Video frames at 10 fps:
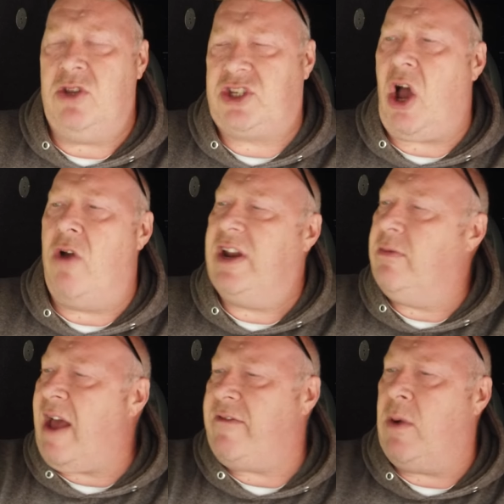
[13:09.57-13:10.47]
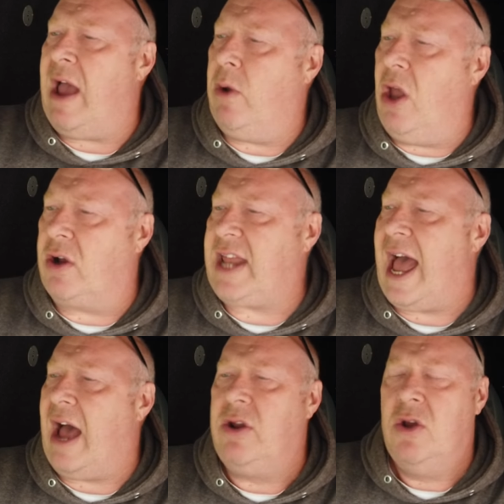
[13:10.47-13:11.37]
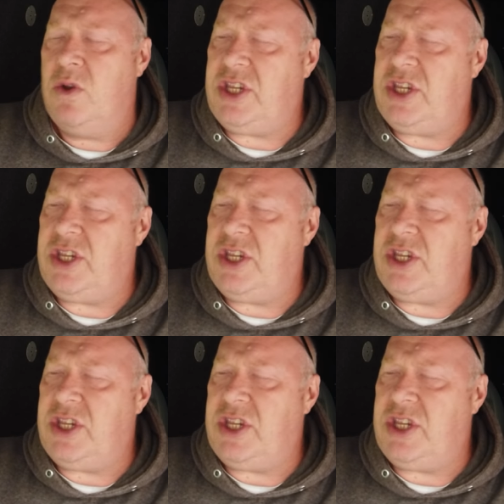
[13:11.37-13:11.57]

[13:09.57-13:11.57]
there was COVID and everywhere were locked down,